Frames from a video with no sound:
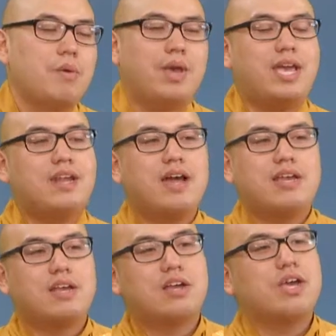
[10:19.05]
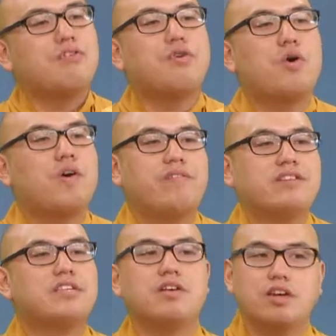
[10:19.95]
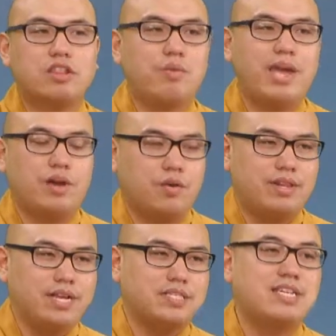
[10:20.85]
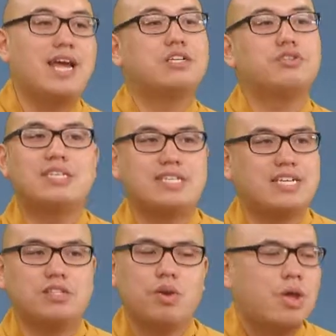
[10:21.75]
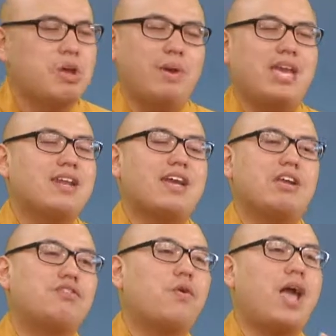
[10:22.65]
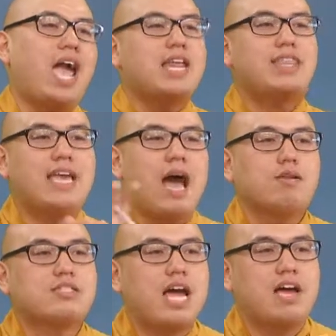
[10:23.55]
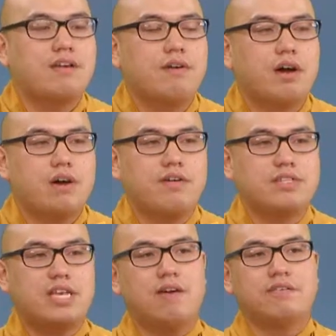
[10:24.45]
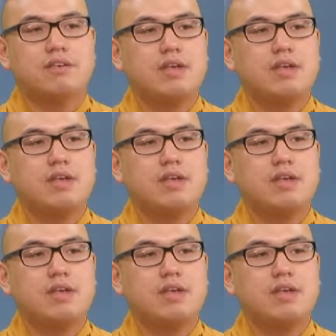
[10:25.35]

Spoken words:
We cannot control if there's an earthquake or there's a natural disaster. We cannot control anything outside of ourselves.